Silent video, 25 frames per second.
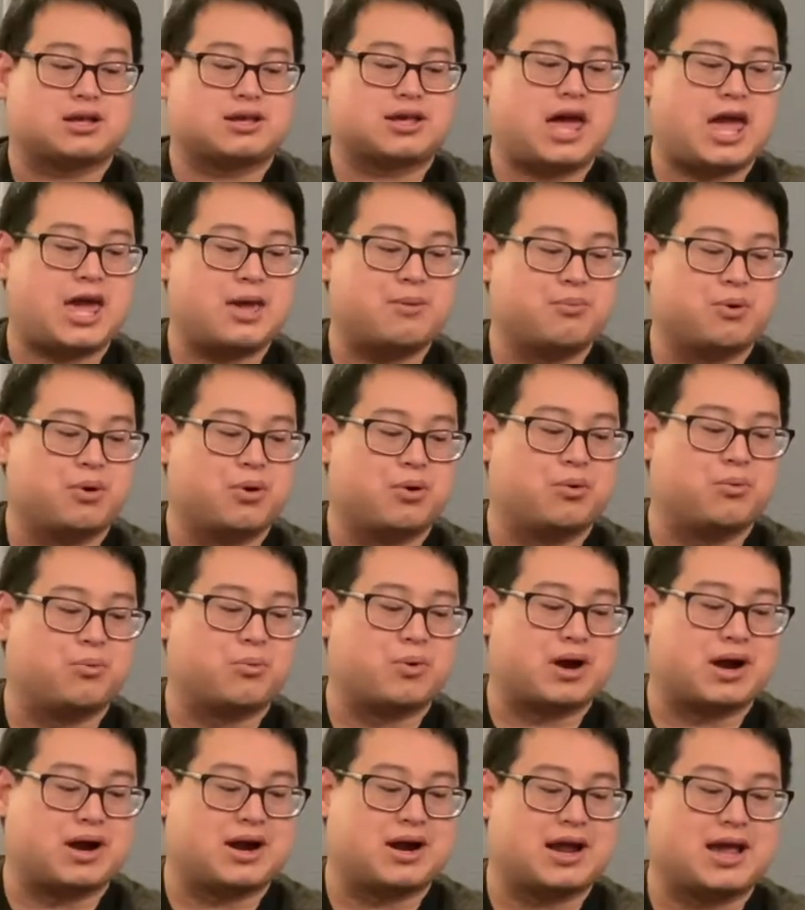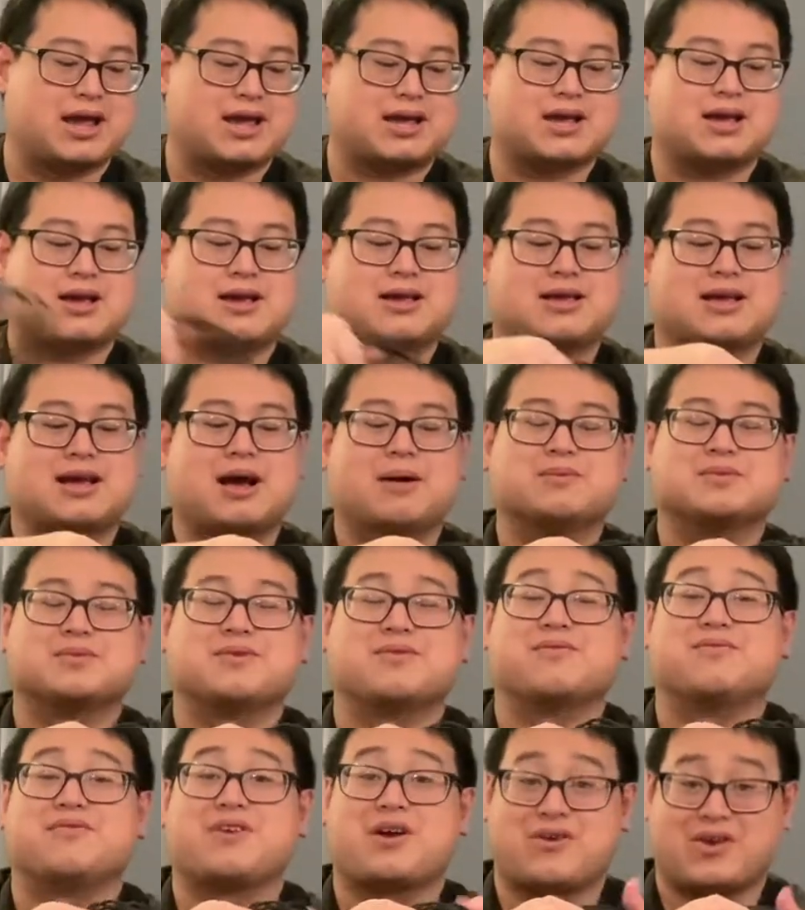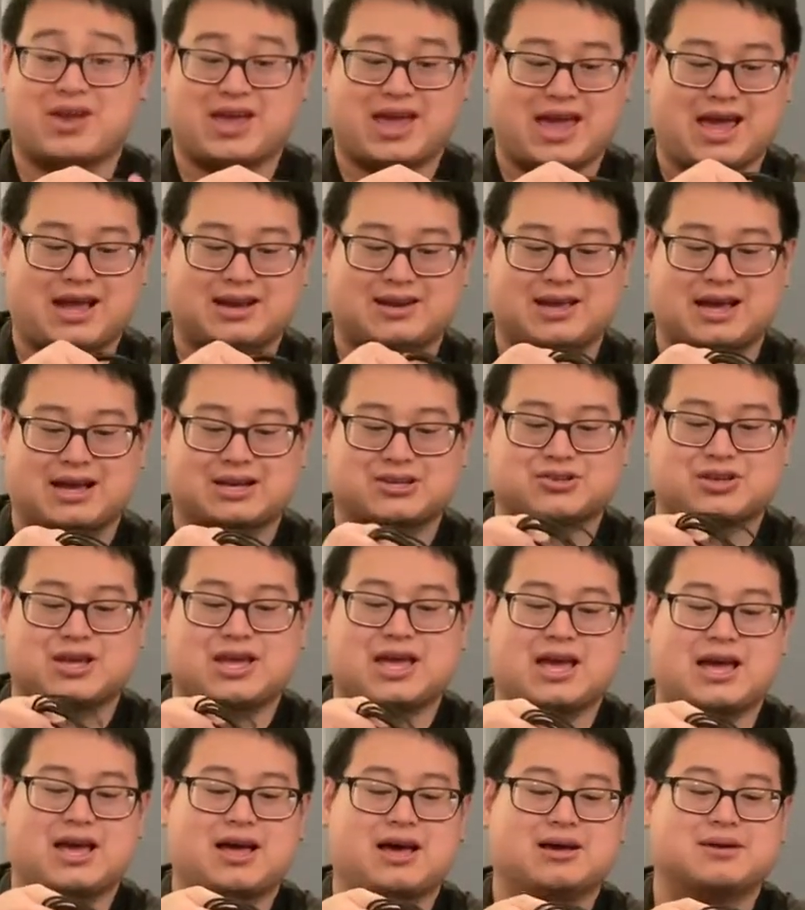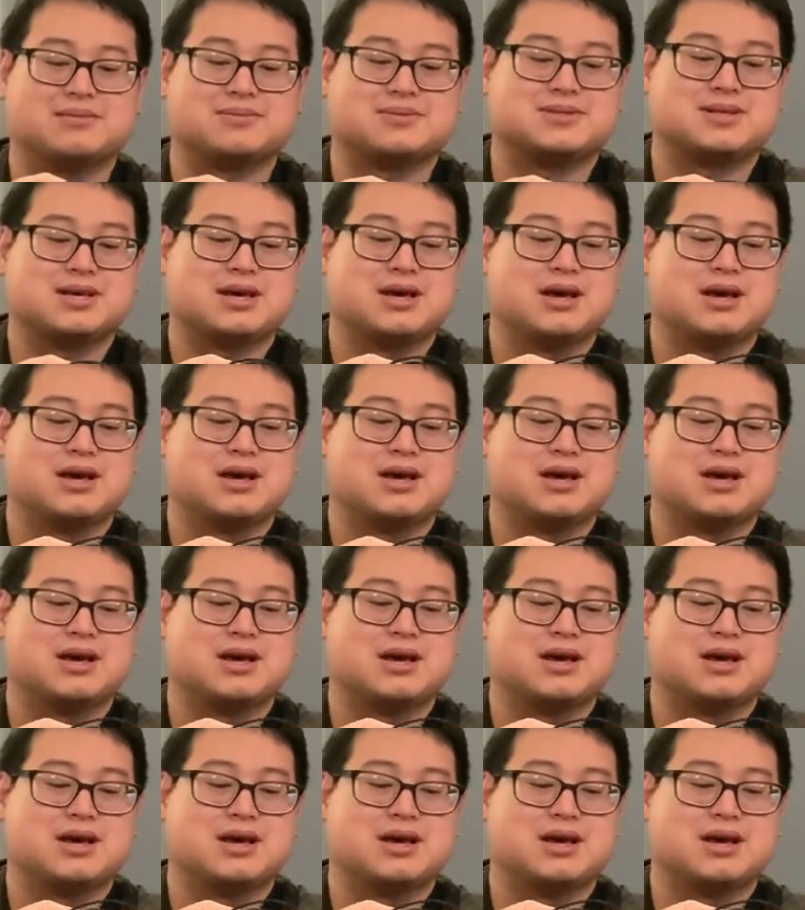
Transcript: cable where it comes in very handy. Actually, it has